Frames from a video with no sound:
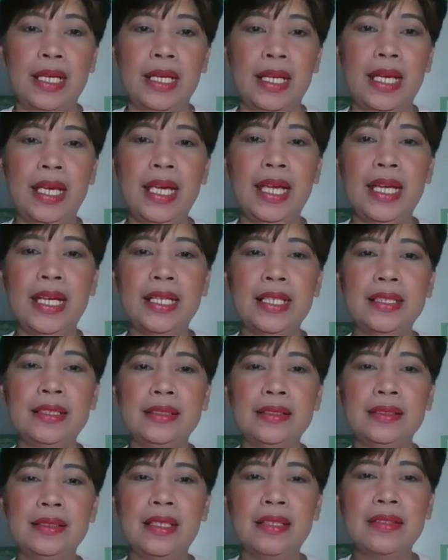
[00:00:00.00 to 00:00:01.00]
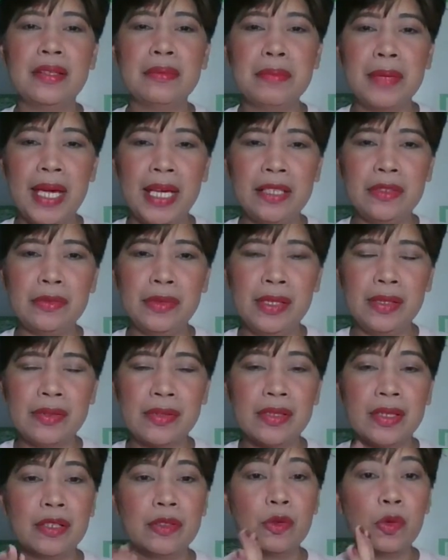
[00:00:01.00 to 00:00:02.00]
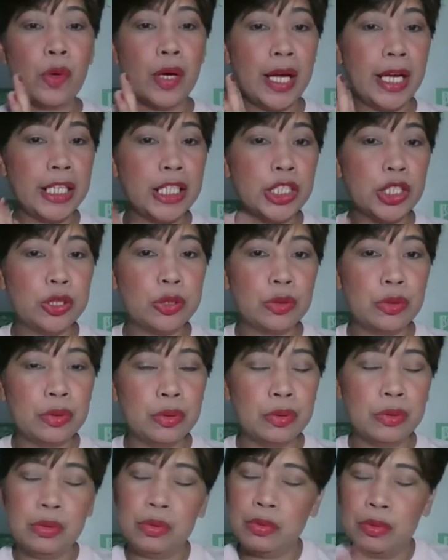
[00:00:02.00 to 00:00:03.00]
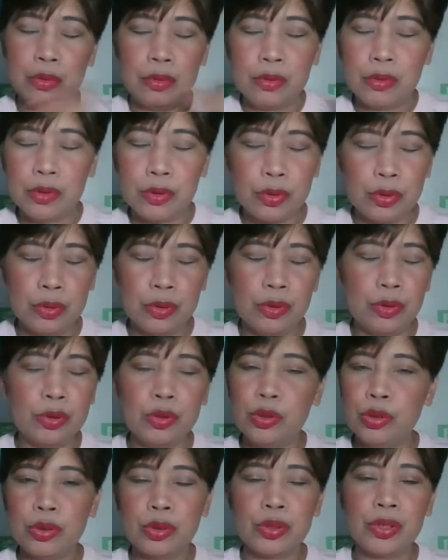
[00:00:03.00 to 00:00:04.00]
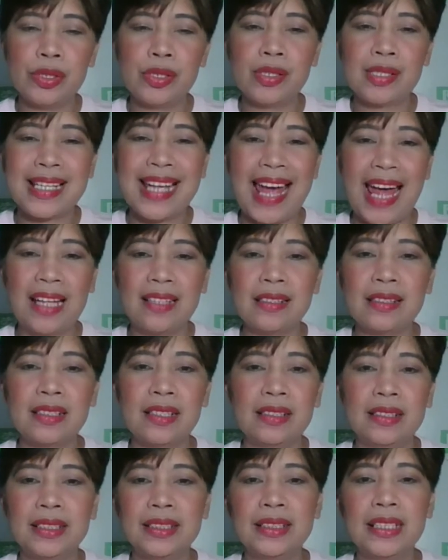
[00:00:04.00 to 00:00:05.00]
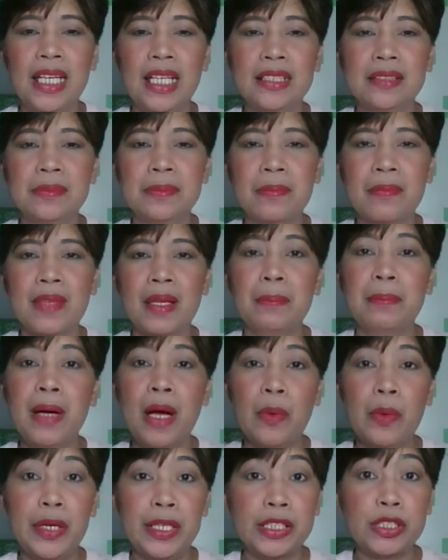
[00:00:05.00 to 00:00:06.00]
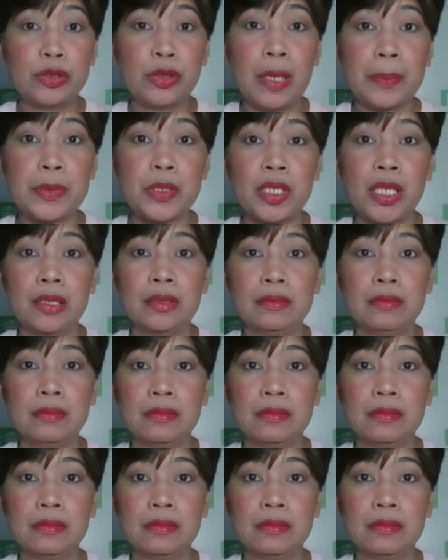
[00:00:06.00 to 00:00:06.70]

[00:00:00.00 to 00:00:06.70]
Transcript: And the main reason why do tutors cancel is that power interruption,